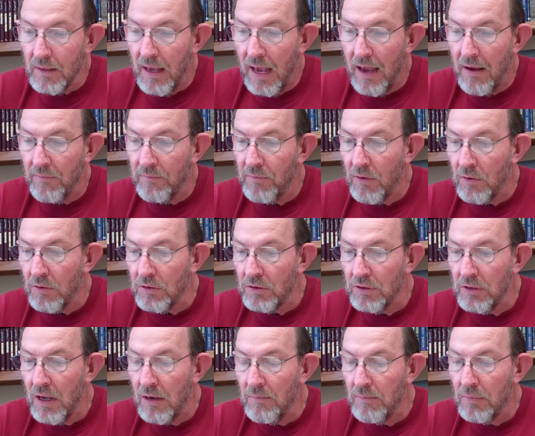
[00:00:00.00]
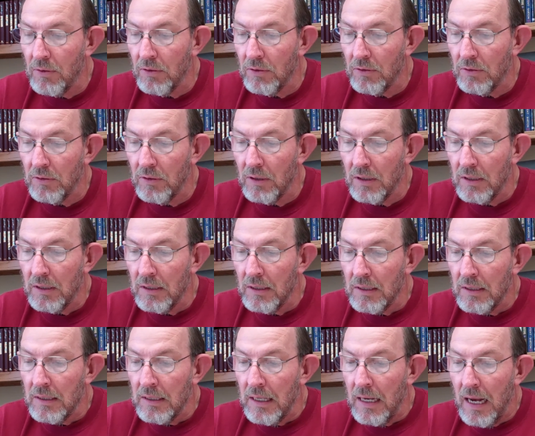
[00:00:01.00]
at verse number
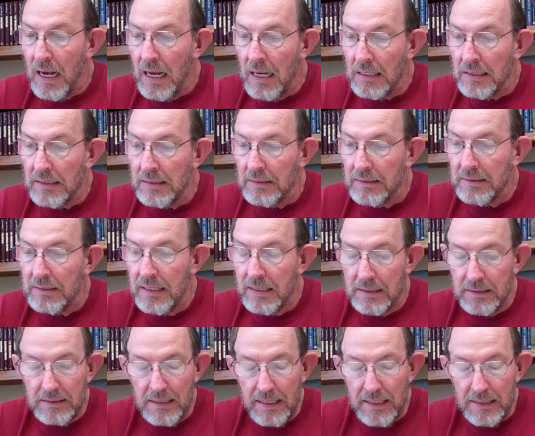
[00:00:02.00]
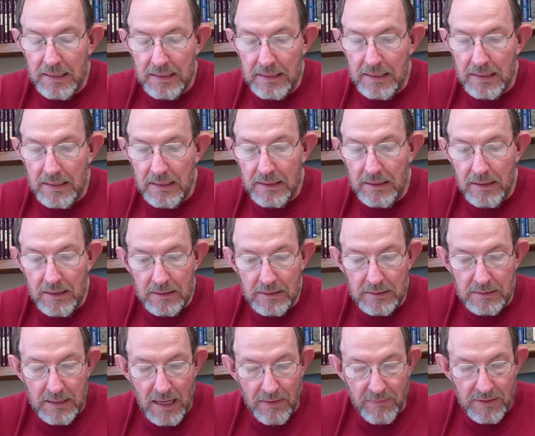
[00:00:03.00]
16 and
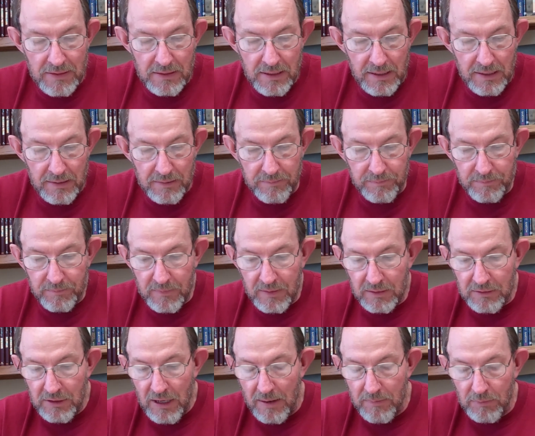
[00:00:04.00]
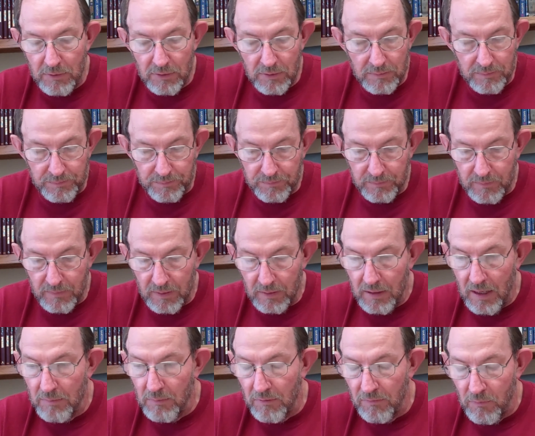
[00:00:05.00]
17. Chapter
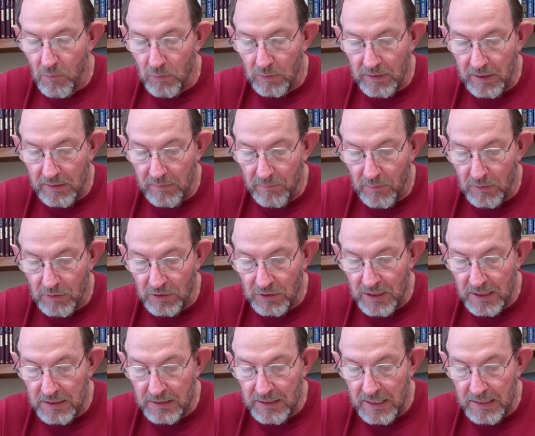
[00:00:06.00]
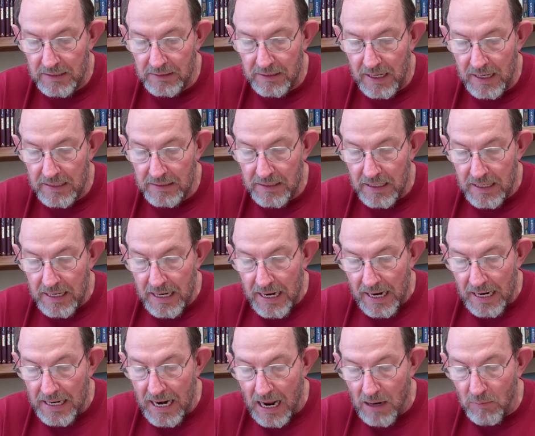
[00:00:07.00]
number 14, verse 16 says,
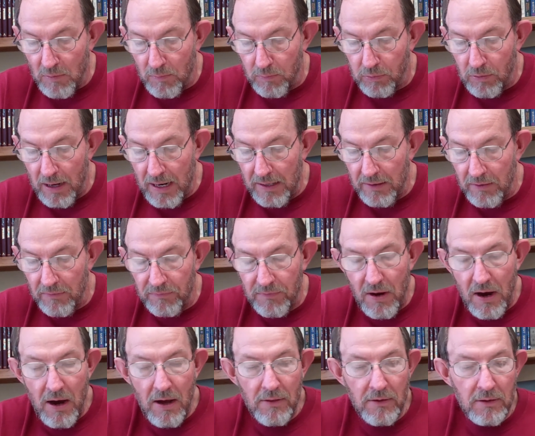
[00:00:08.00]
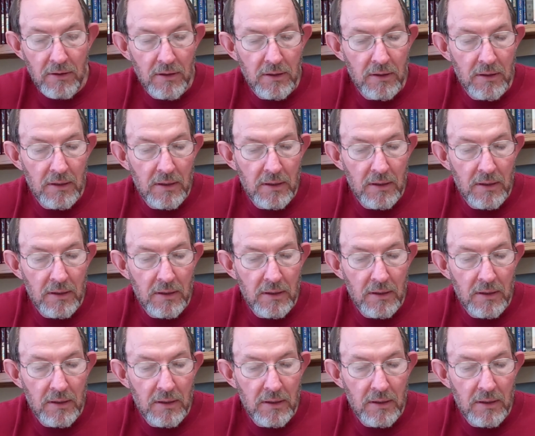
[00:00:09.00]
and I will pray the Father,